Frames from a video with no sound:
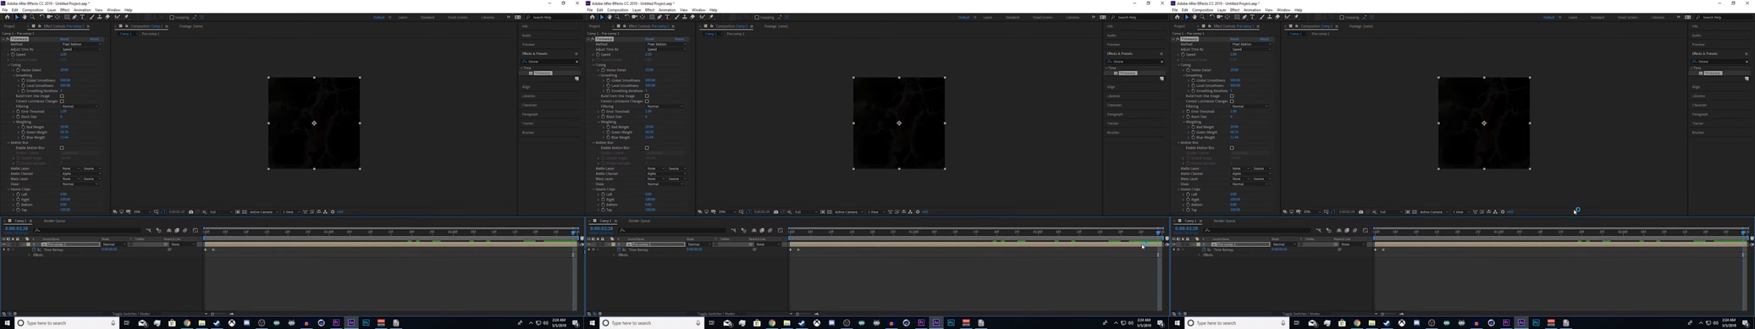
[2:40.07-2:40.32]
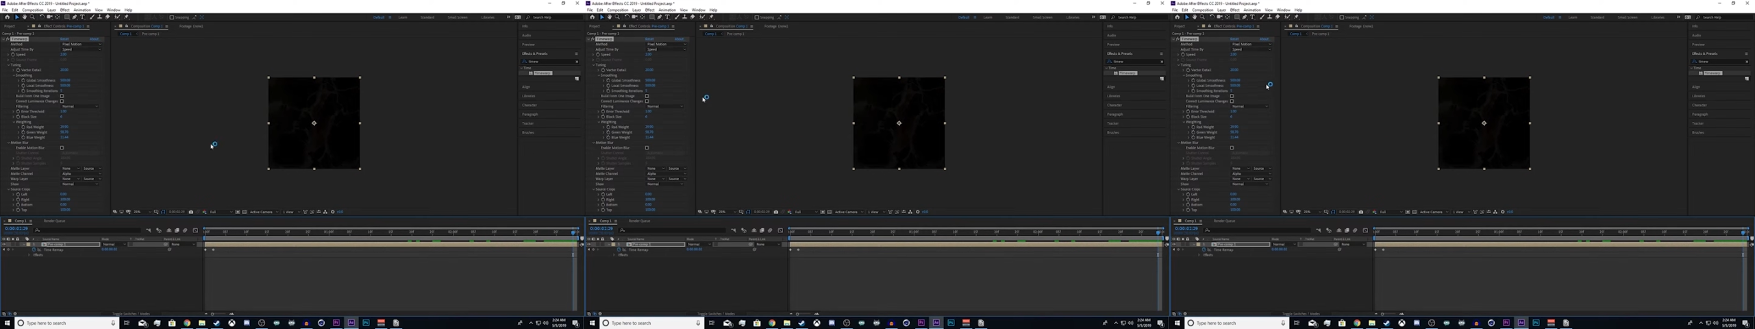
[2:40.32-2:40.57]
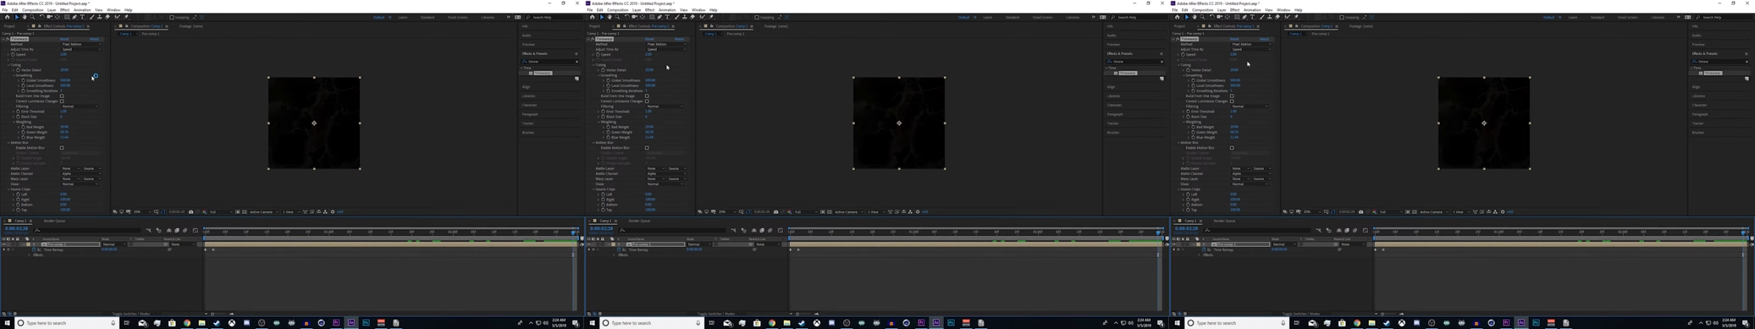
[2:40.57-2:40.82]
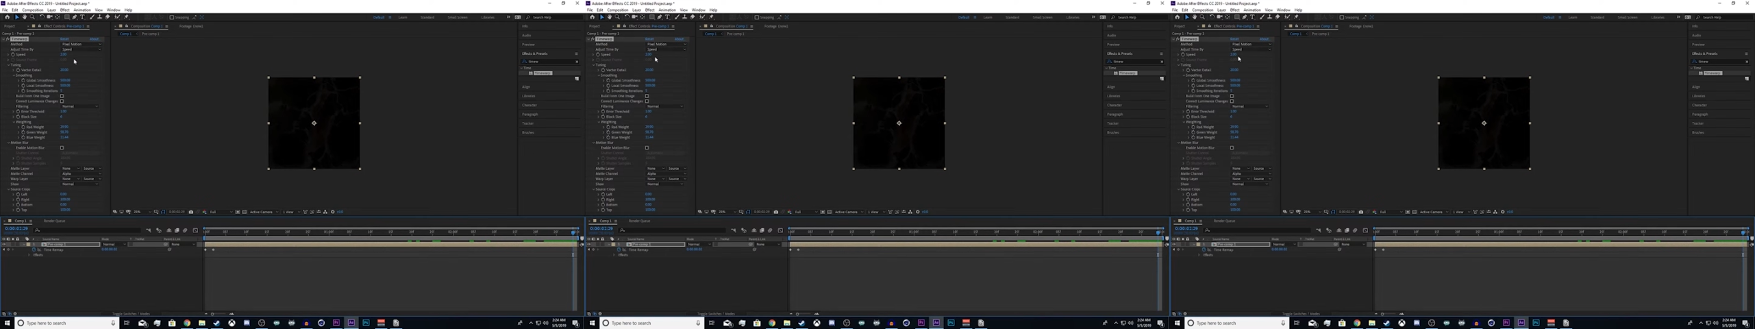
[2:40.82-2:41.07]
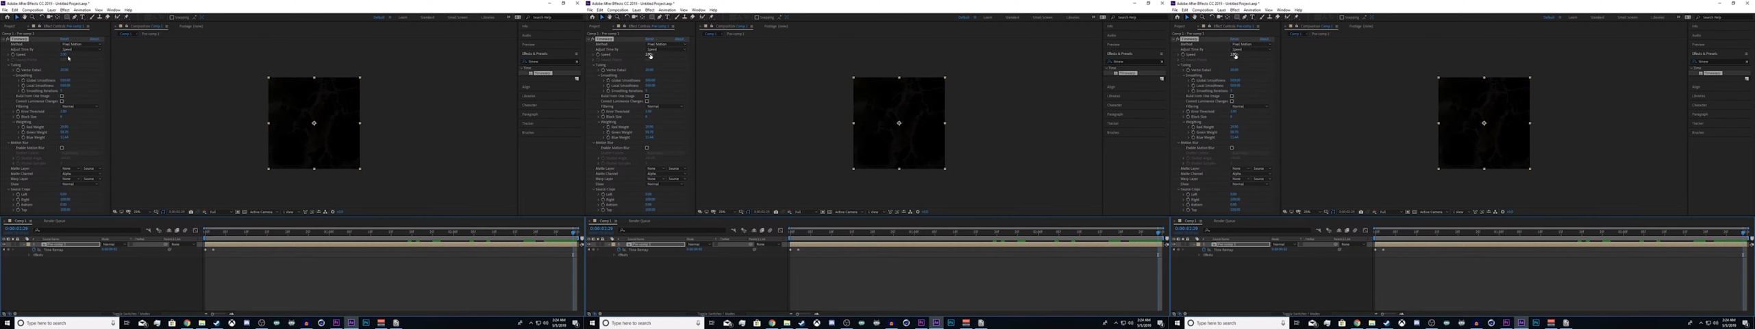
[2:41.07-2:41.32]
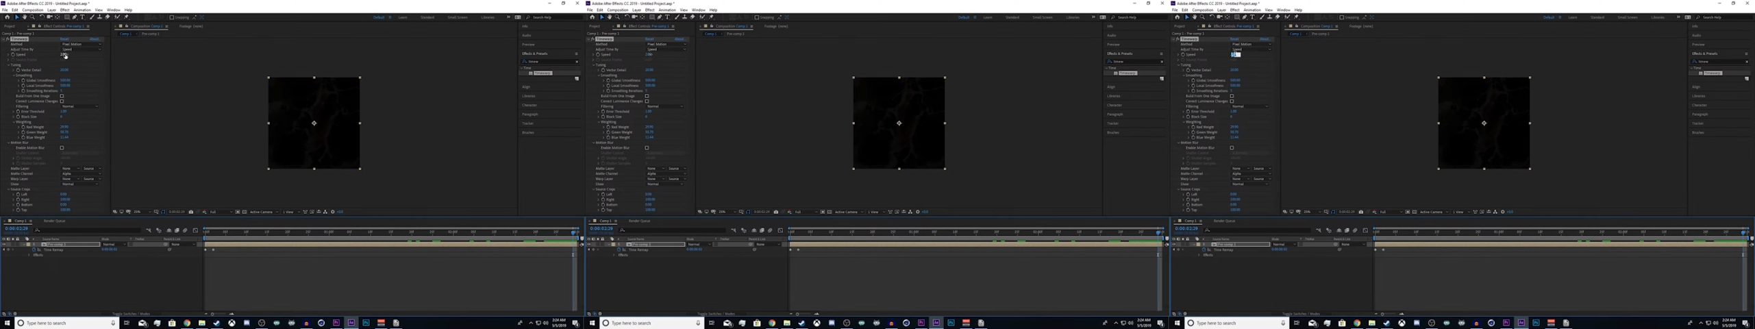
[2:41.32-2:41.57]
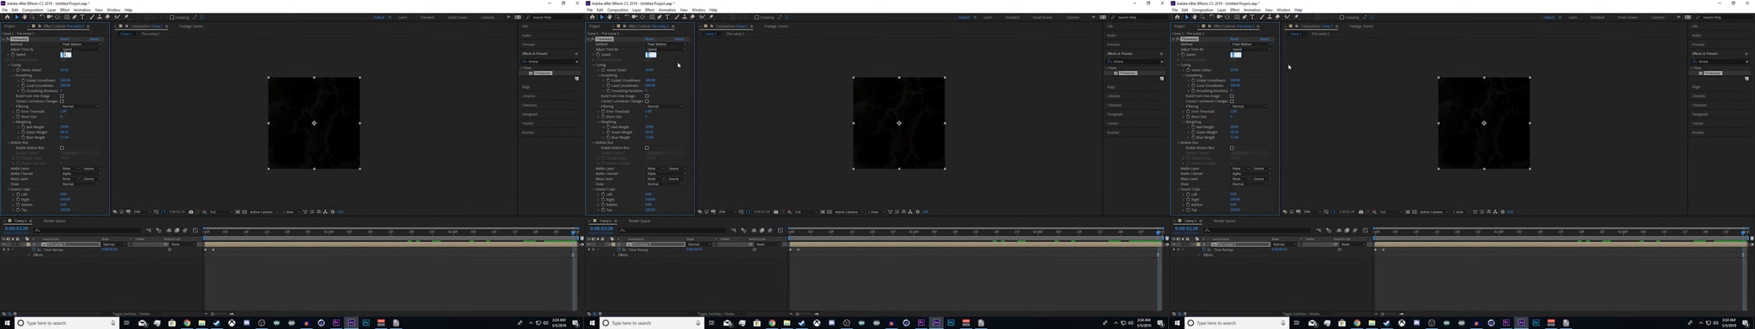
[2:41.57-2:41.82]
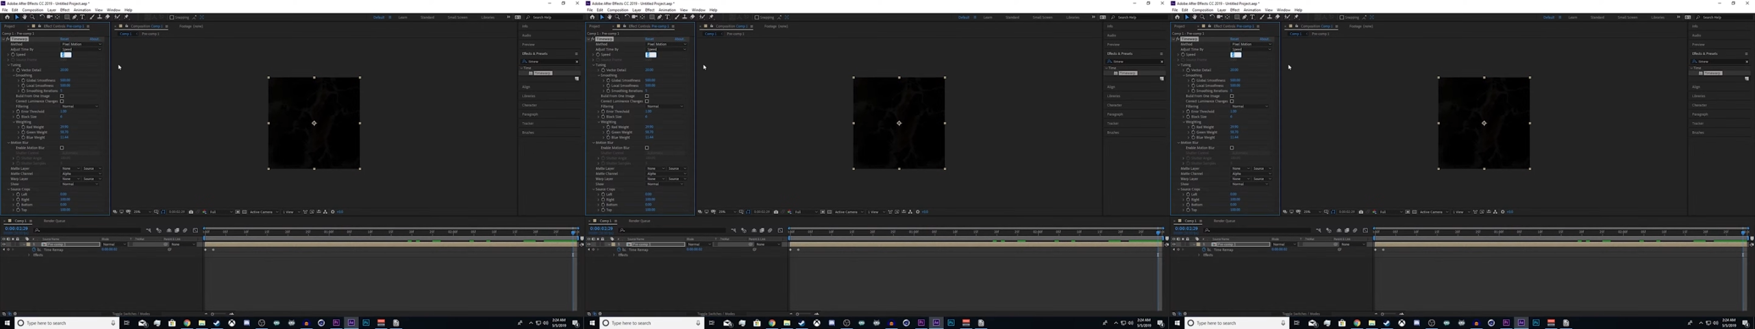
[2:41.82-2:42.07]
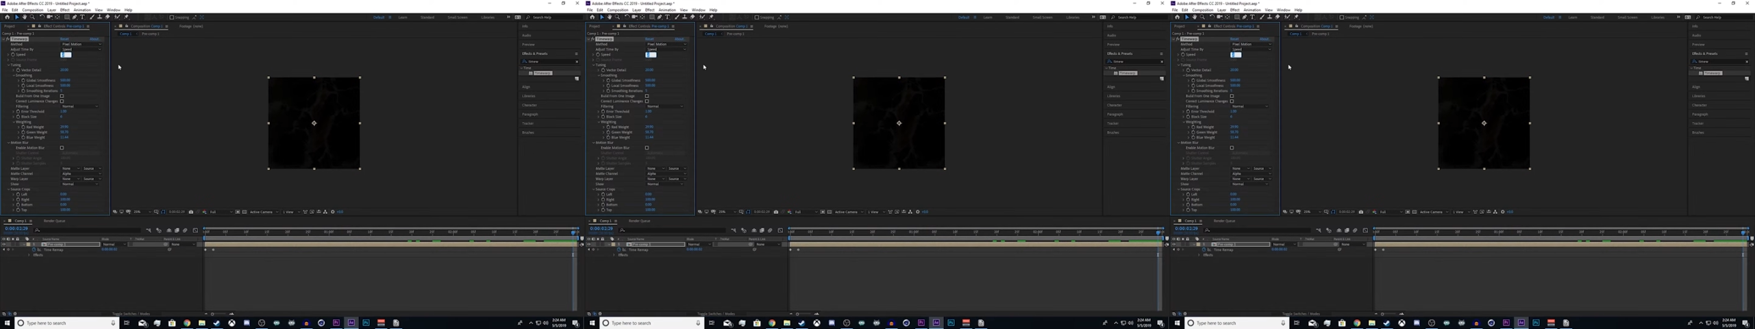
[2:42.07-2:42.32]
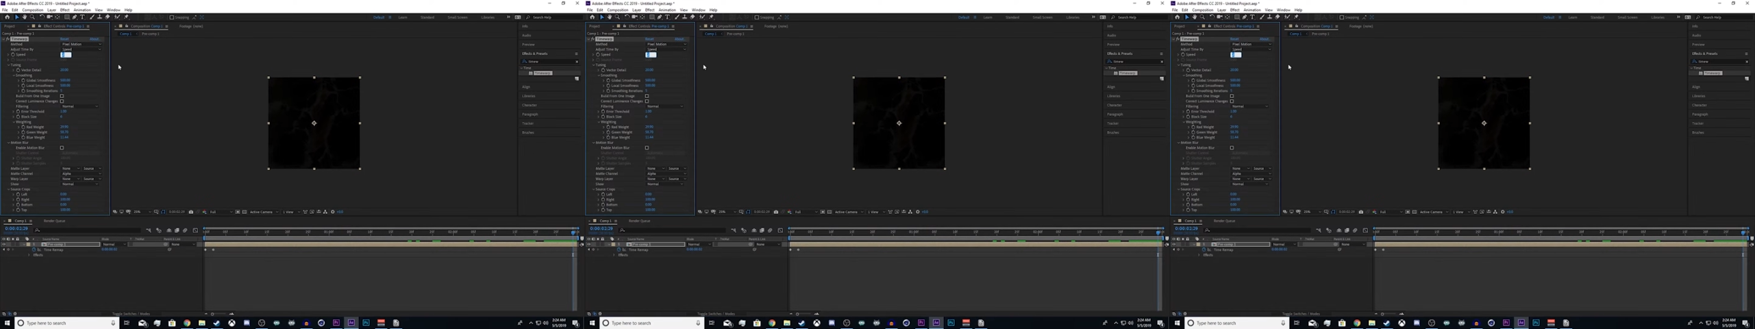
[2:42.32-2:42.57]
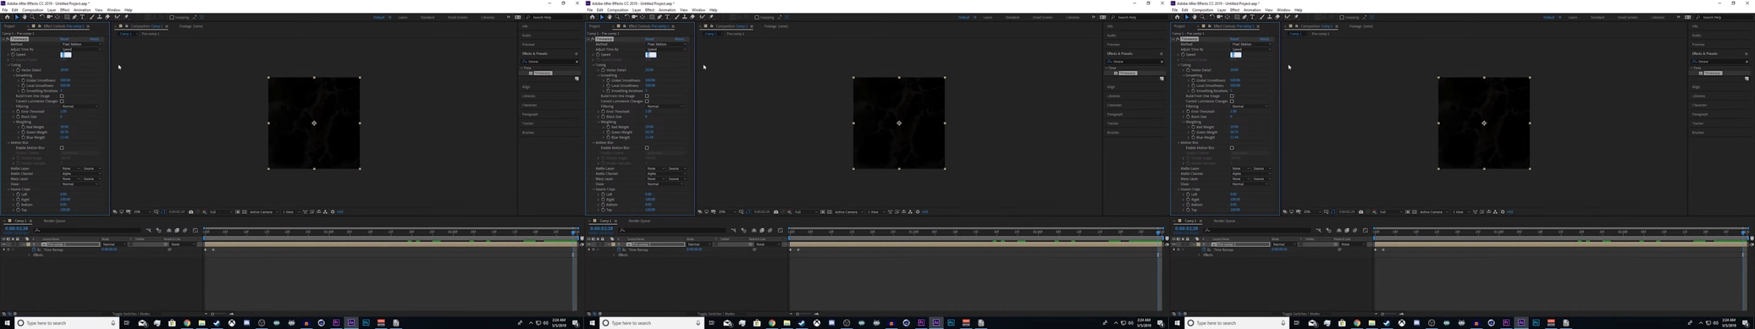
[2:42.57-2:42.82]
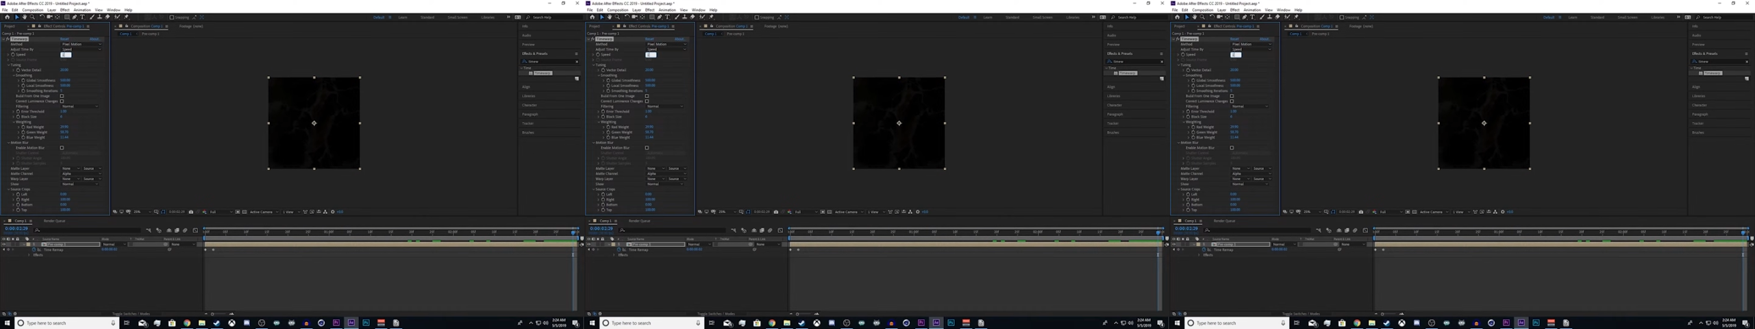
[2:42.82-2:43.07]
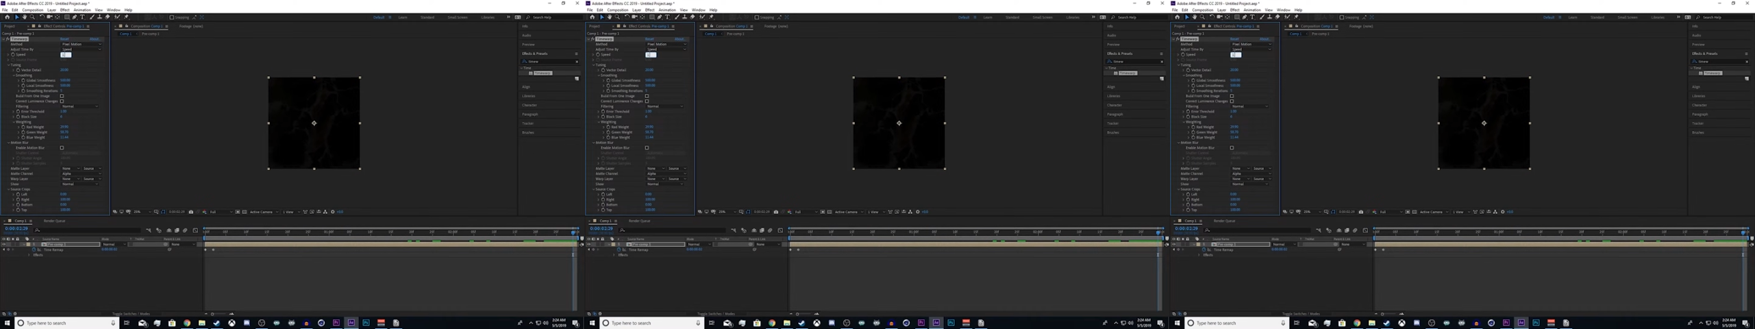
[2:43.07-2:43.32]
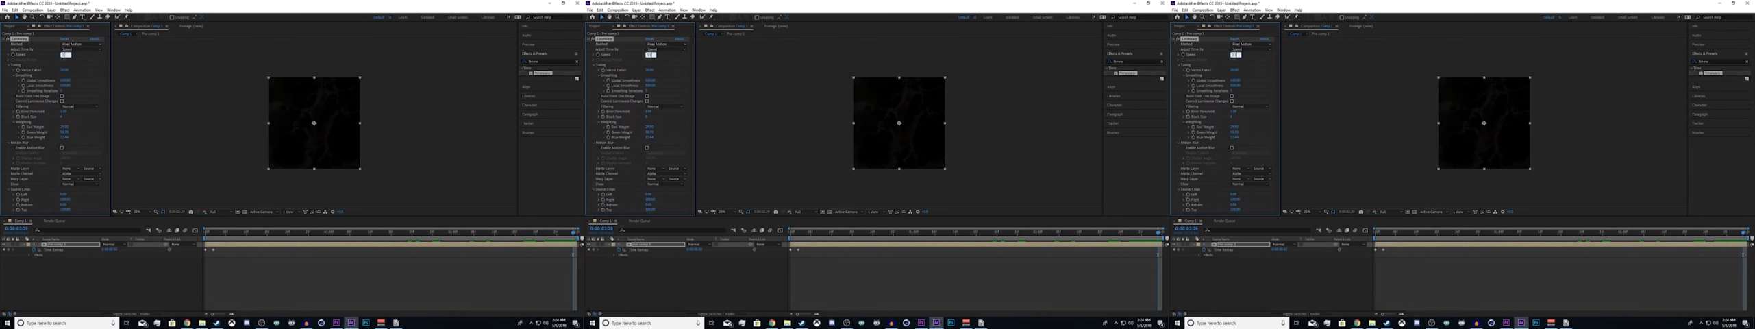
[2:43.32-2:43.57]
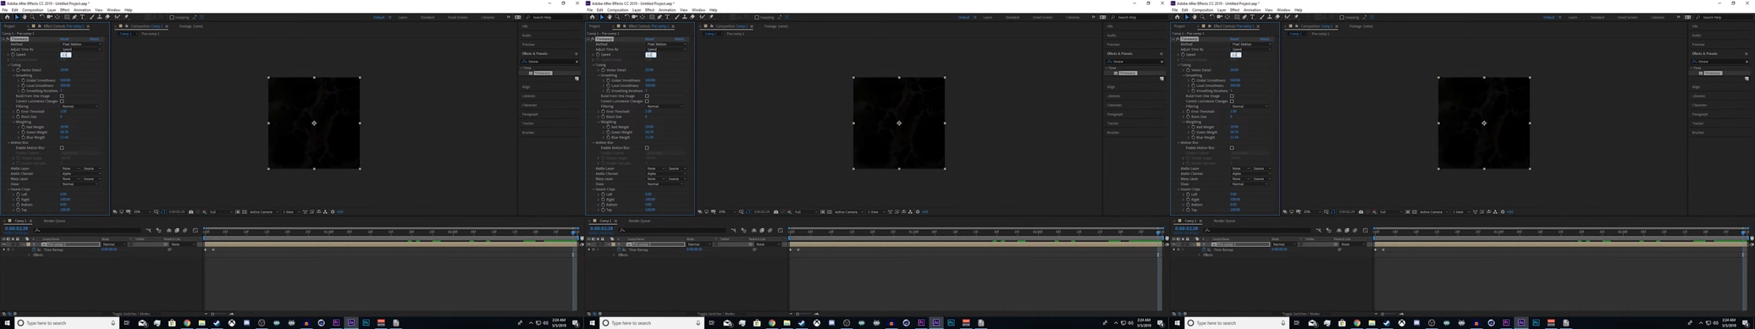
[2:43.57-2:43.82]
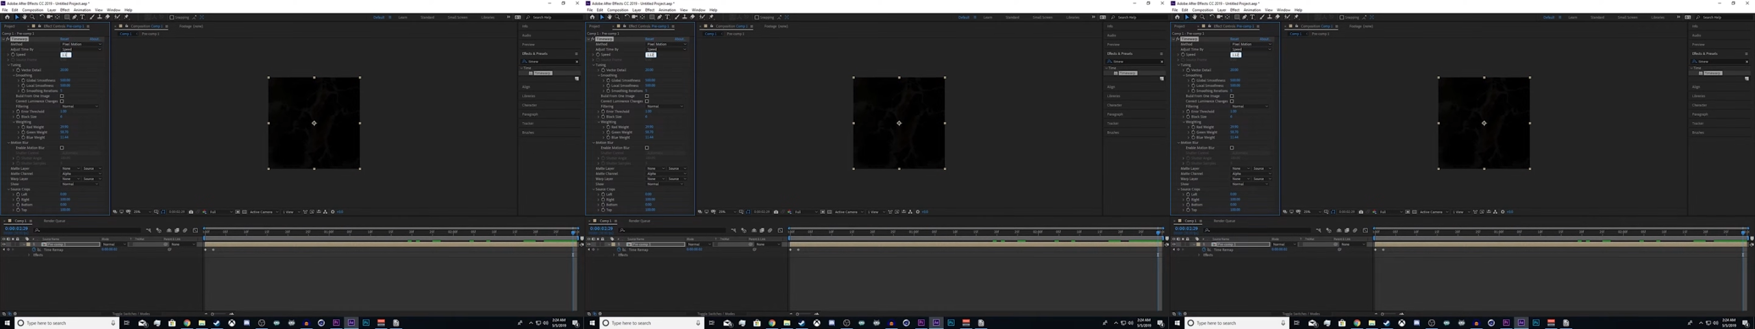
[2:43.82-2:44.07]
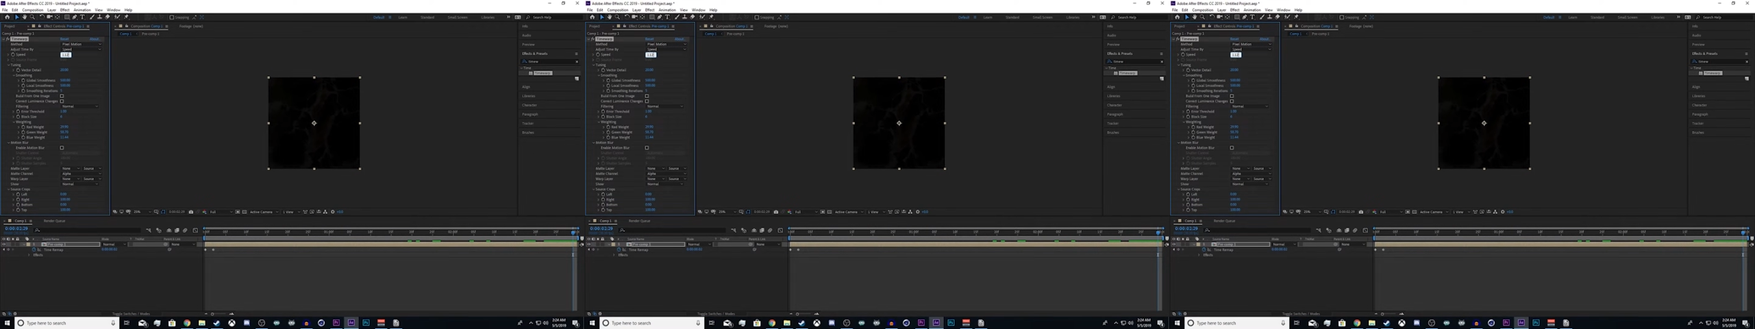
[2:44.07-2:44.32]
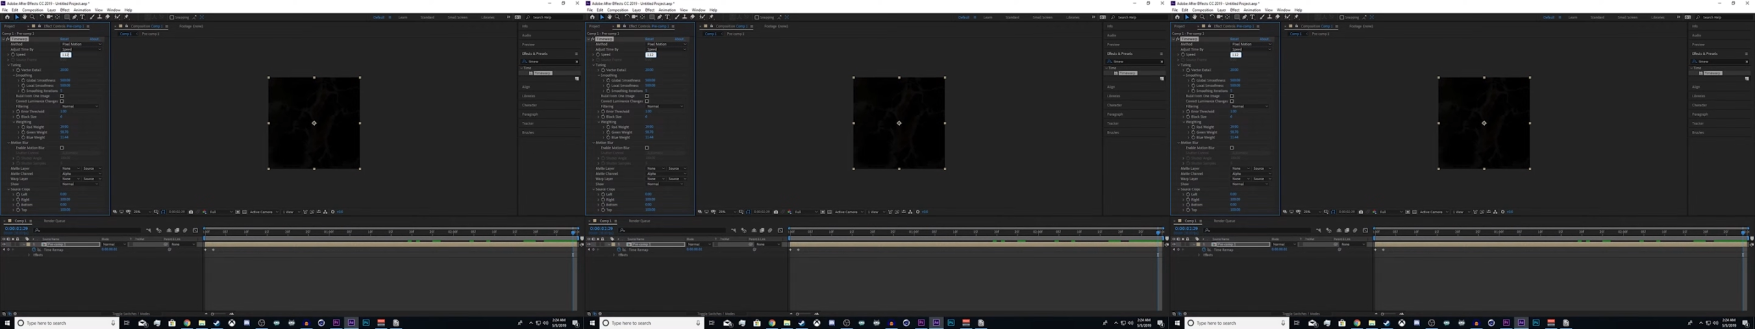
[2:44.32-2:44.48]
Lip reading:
Nobody's mouth can be seen.